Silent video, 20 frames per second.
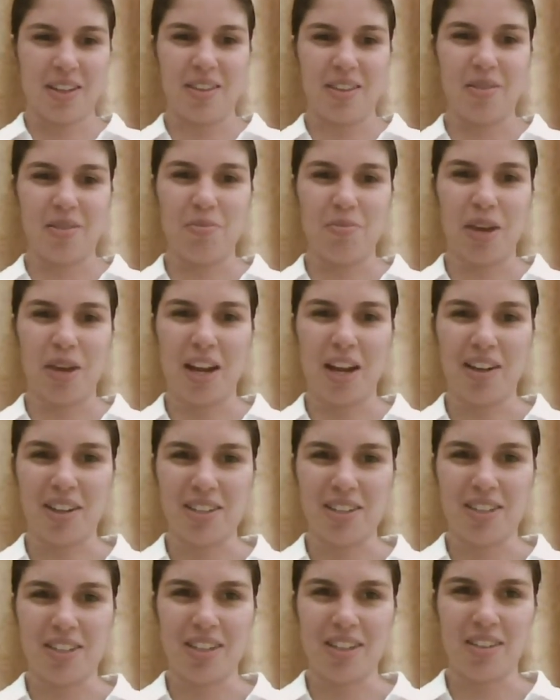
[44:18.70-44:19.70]
mad
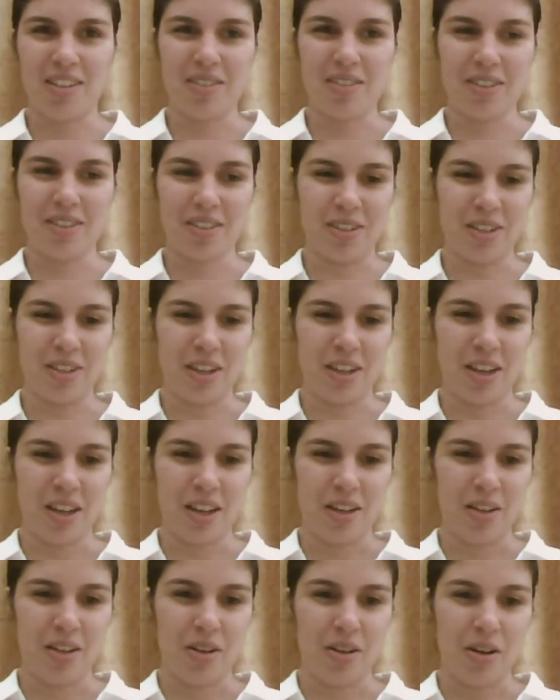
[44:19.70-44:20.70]
idea and
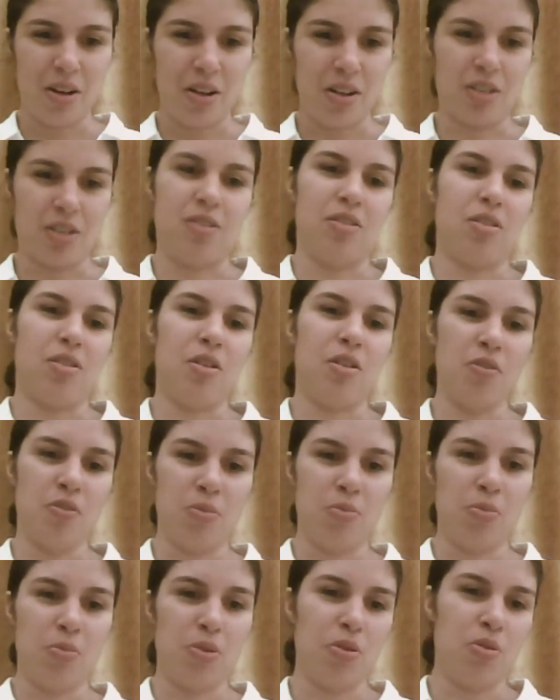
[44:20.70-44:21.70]
got it over
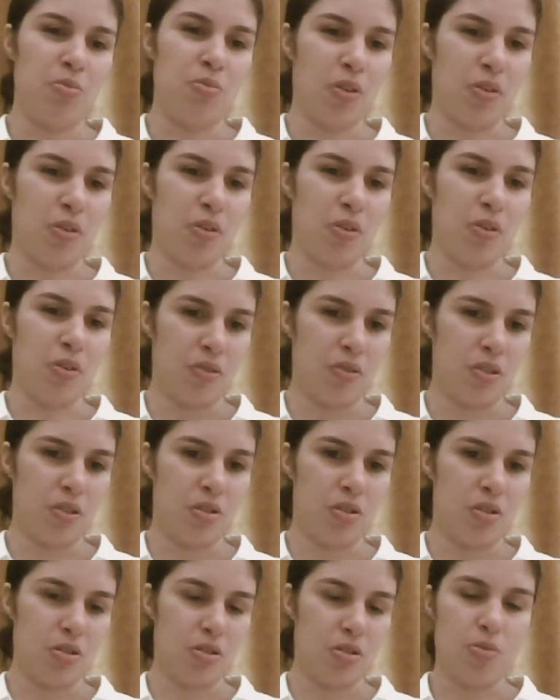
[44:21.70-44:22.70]
the board with
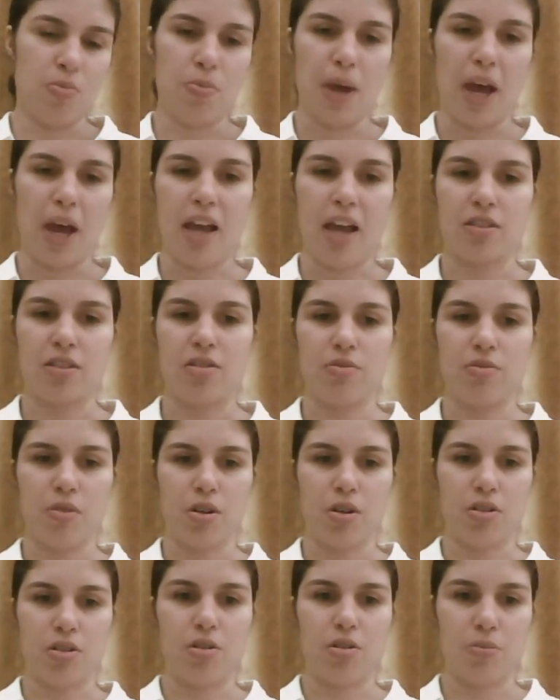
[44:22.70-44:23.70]
Jordan Bass, who
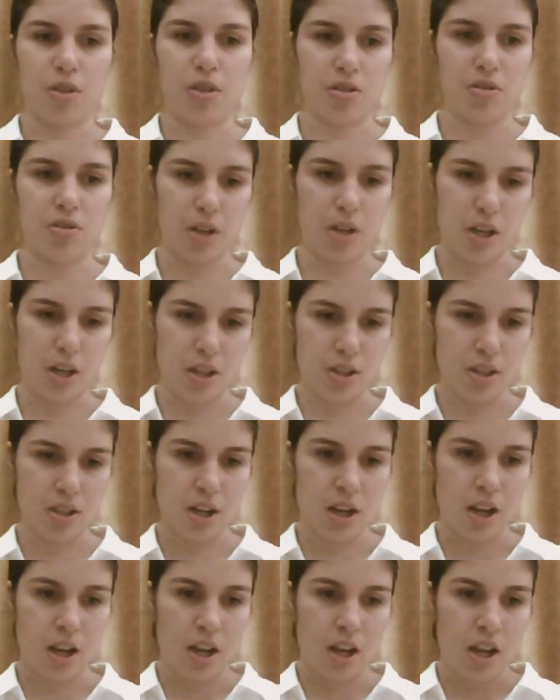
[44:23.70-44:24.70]
works at McSweeney's.
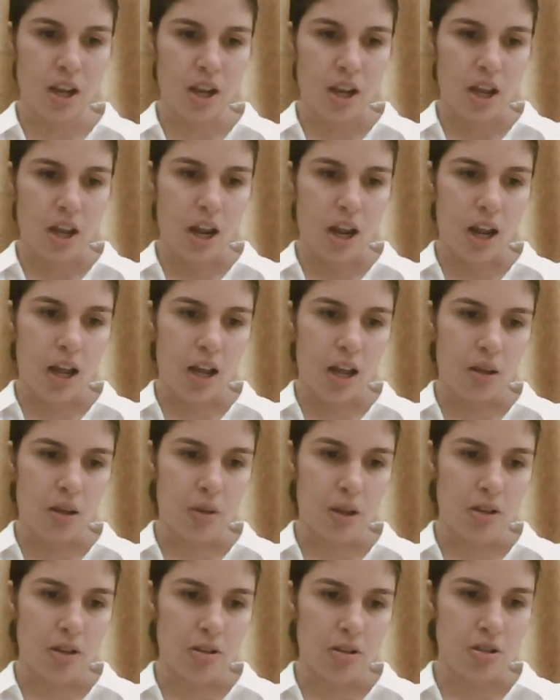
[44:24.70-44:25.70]

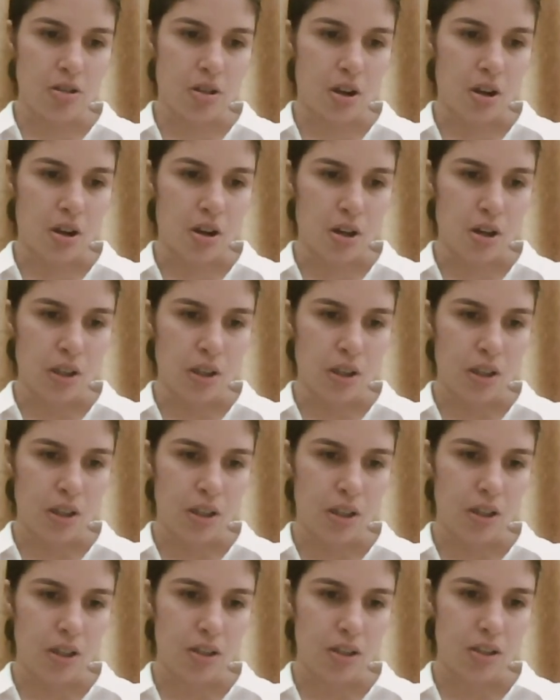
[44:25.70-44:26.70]
And so,
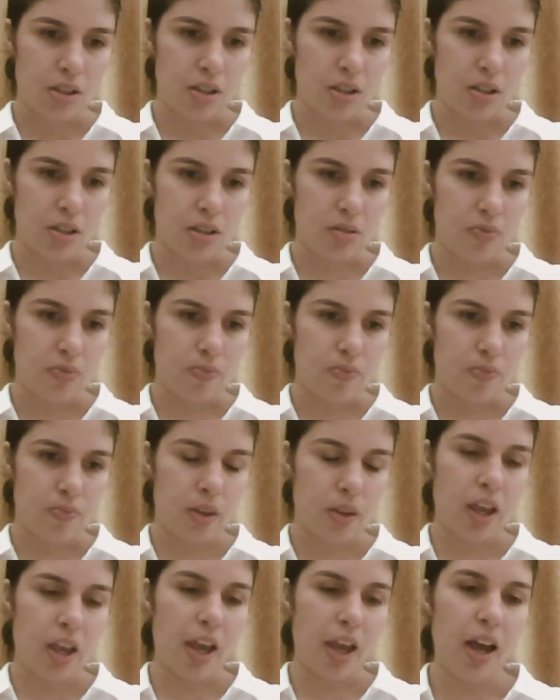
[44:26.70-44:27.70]

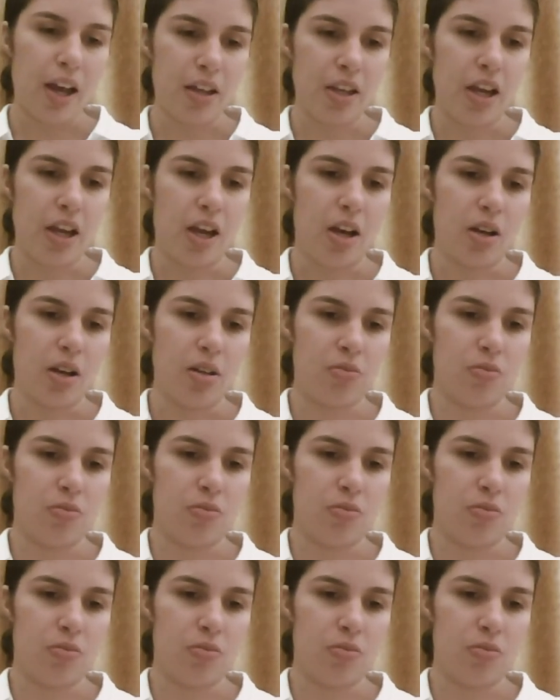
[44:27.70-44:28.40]
I